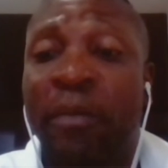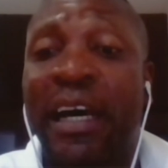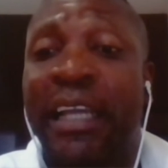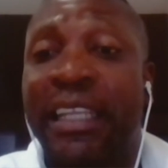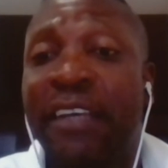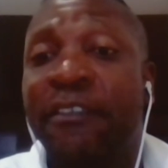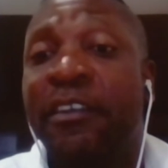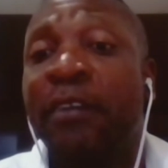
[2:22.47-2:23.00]

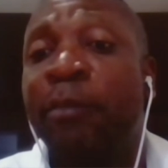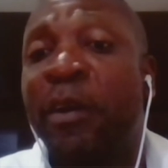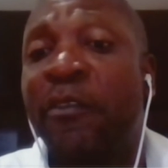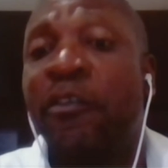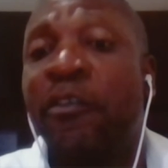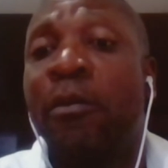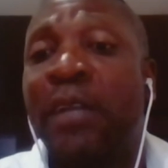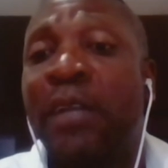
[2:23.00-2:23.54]
But if he
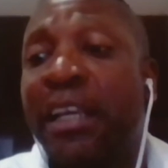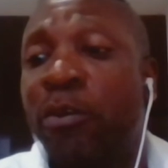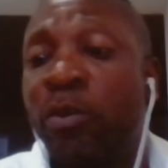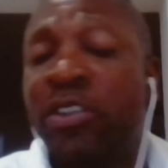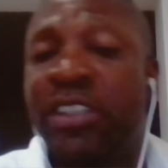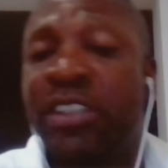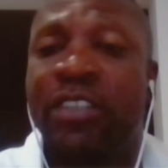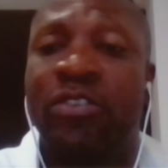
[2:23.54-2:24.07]
performs like
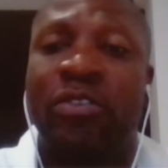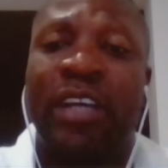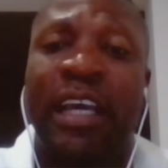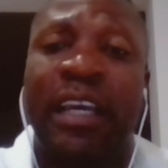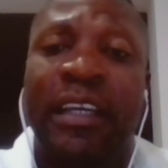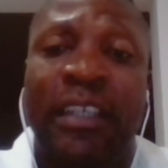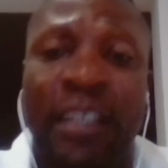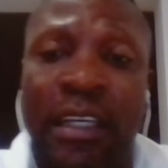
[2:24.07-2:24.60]
we see
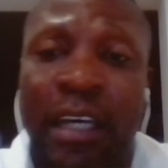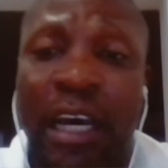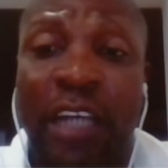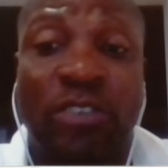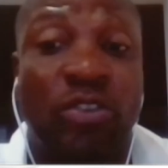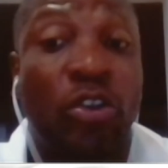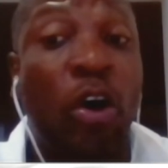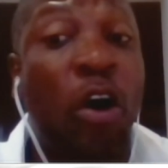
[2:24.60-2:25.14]
today,
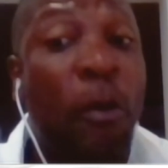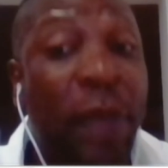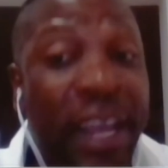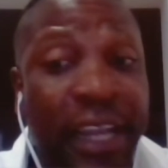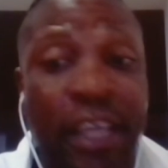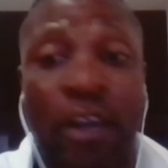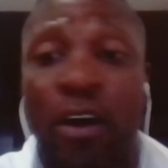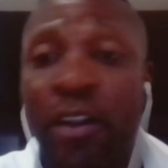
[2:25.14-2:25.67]
and so
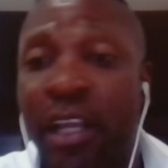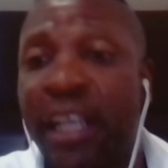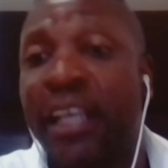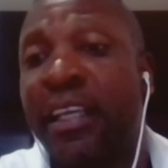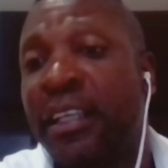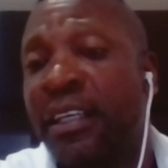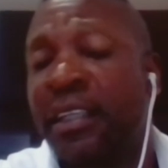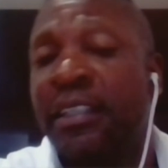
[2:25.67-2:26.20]
many
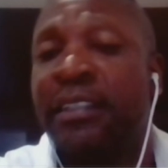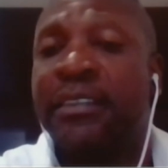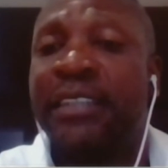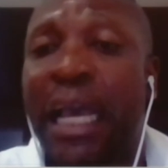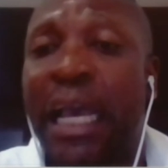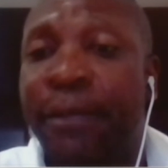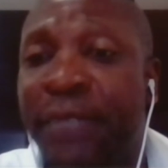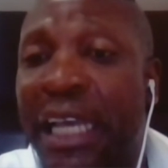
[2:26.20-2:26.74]
other
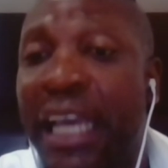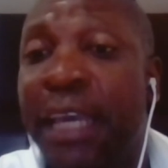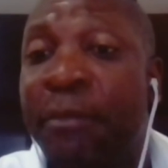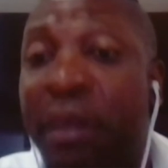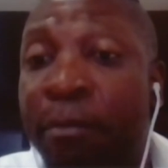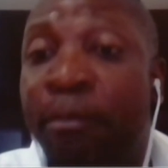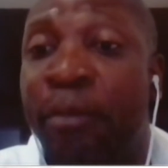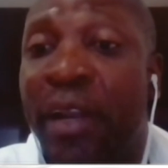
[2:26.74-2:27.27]
times that he's
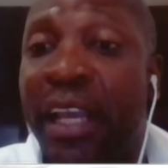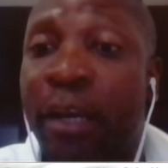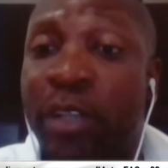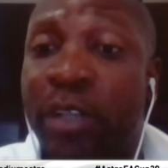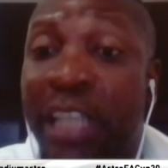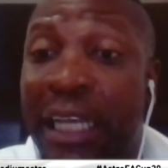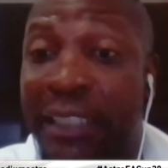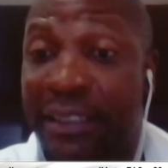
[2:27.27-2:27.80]
been playing
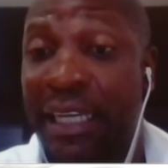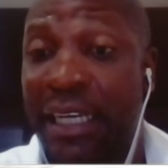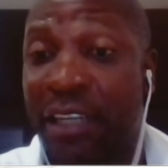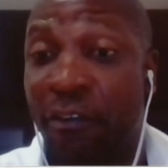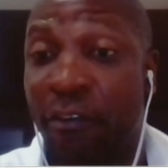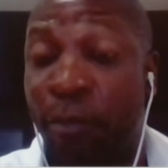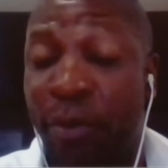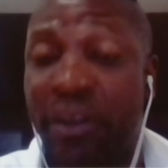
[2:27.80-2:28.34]
with that
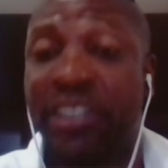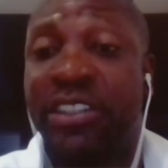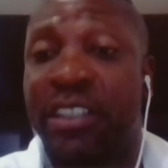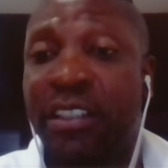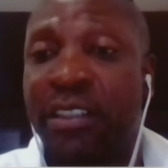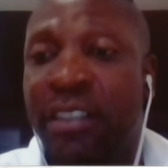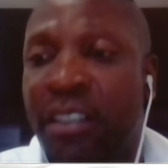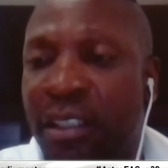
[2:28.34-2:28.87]
kind of
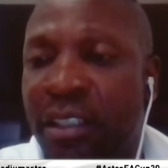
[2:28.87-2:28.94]
pressure,